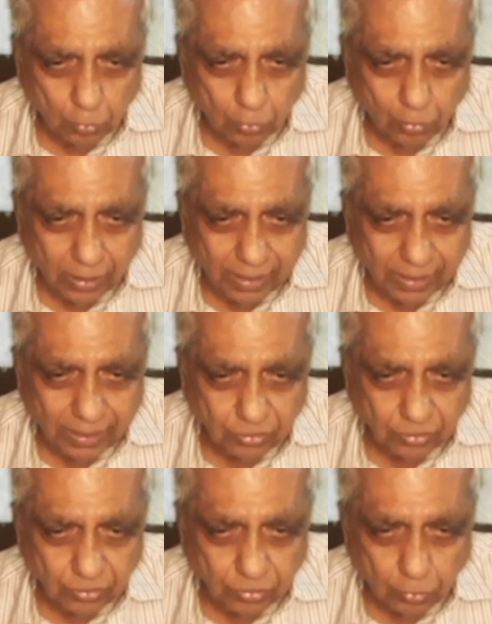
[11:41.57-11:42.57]

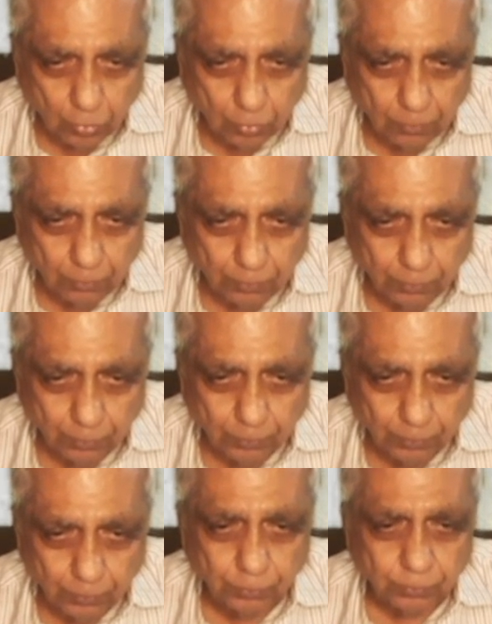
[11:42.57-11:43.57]
S2.
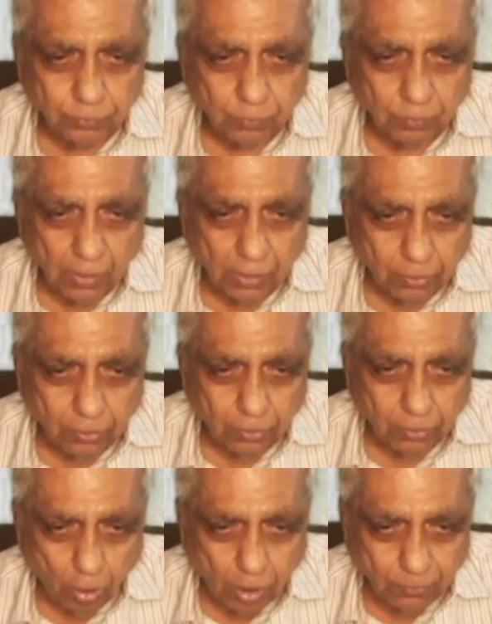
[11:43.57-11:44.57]
Now
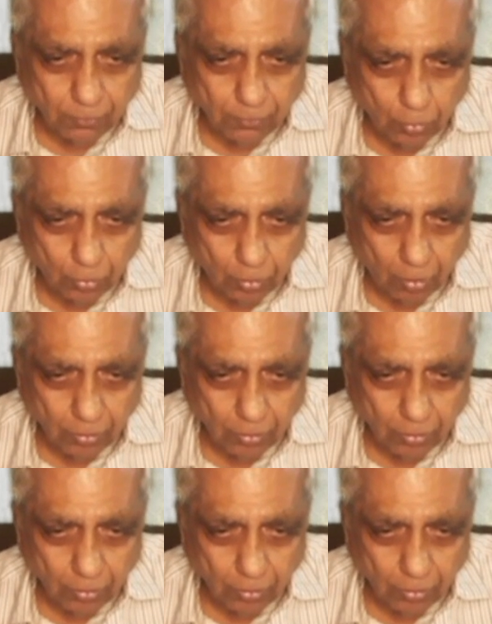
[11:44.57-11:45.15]
comes boron.